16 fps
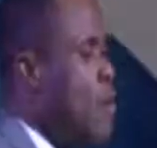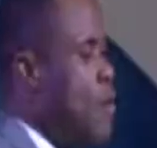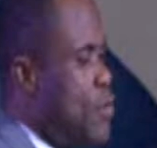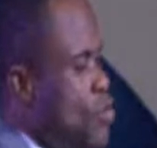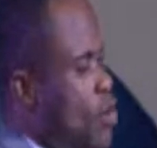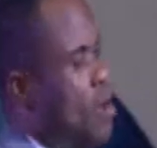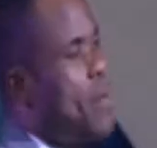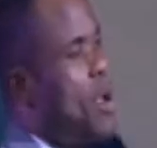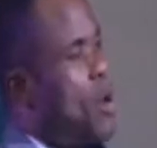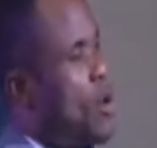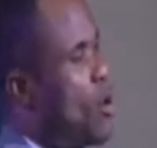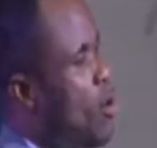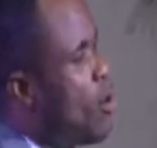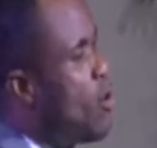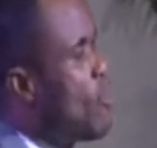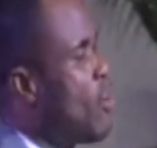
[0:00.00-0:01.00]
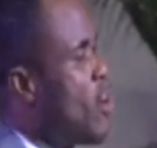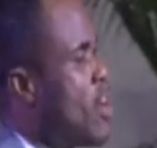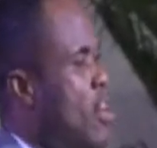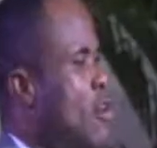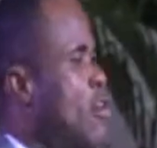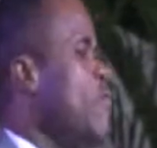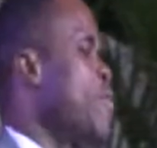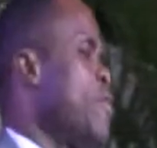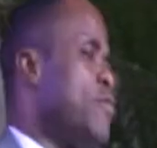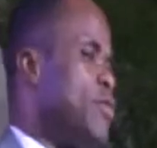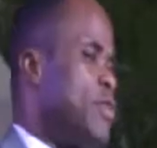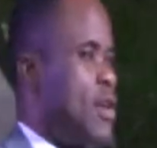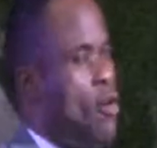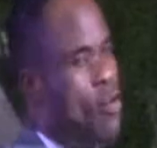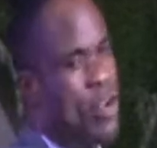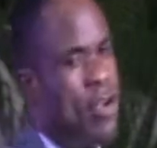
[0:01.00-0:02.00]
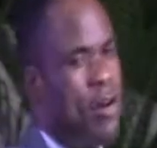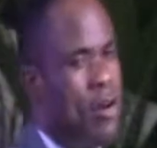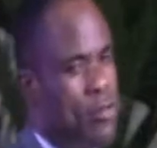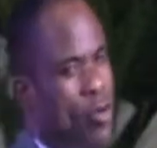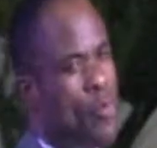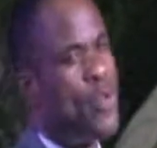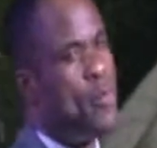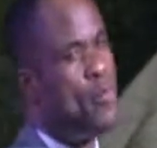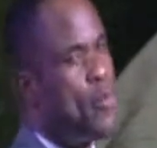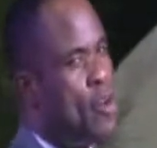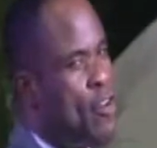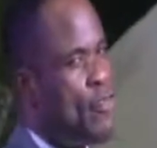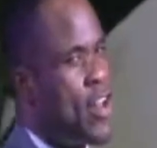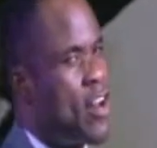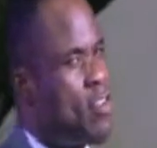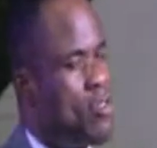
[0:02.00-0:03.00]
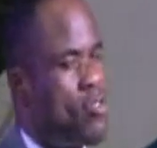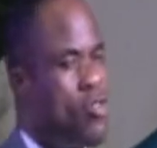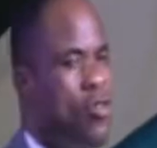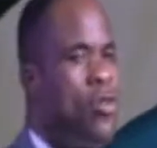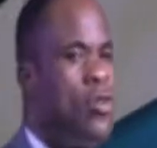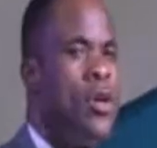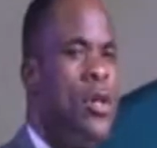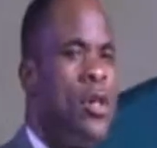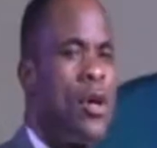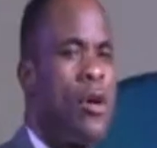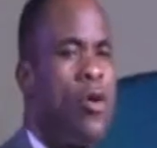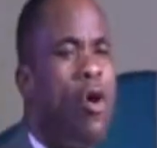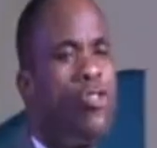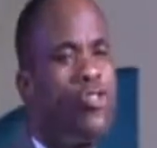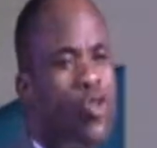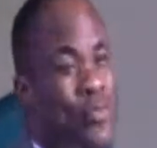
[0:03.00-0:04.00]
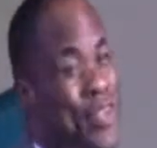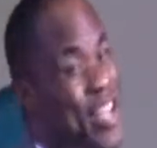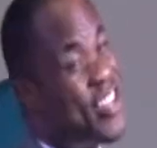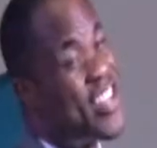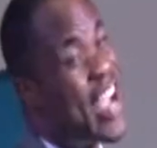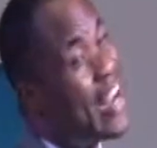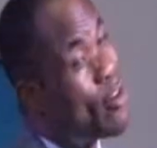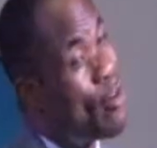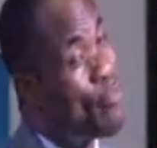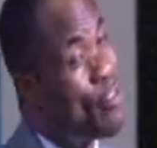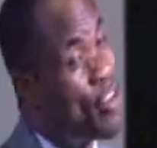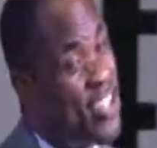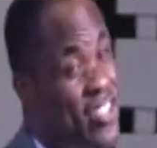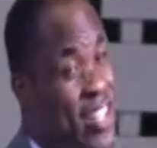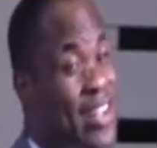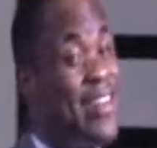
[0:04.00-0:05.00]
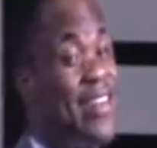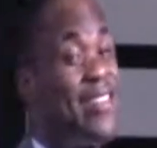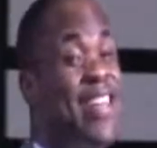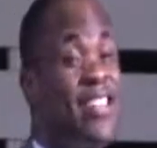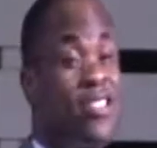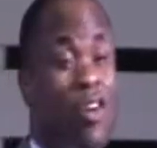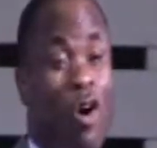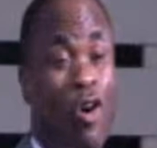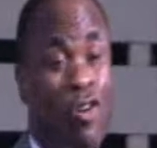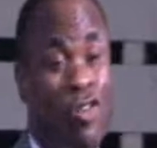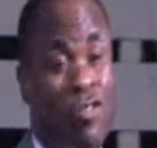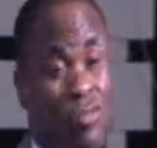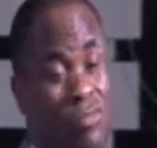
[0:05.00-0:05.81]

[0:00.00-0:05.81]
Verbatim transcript: When we talk about a call of God, a lot of people think, oh, call to be a prophet. Call, no, no. A call to be a child of God is the greatest call.